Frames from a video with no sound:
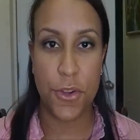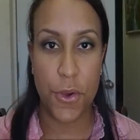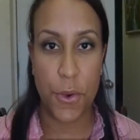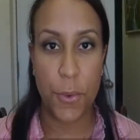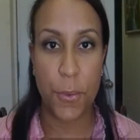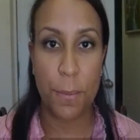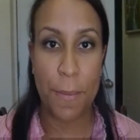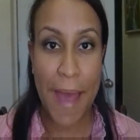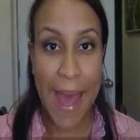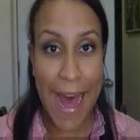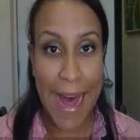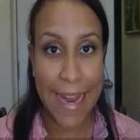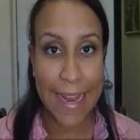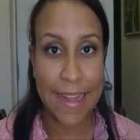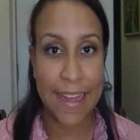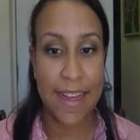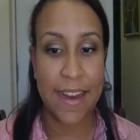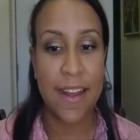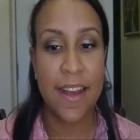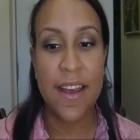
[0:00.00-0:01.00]
tone
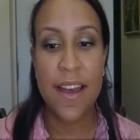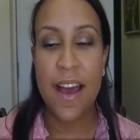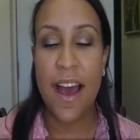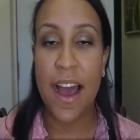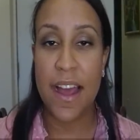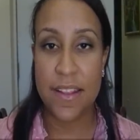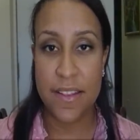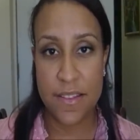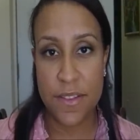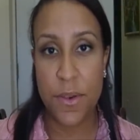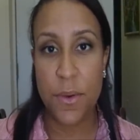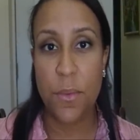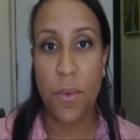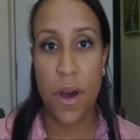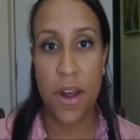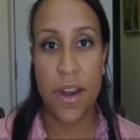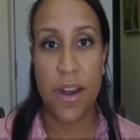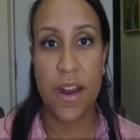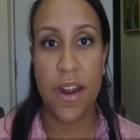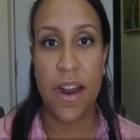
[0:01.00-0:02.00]
palette, I still
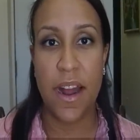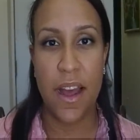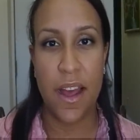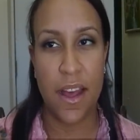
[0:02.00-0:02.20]
wanted it.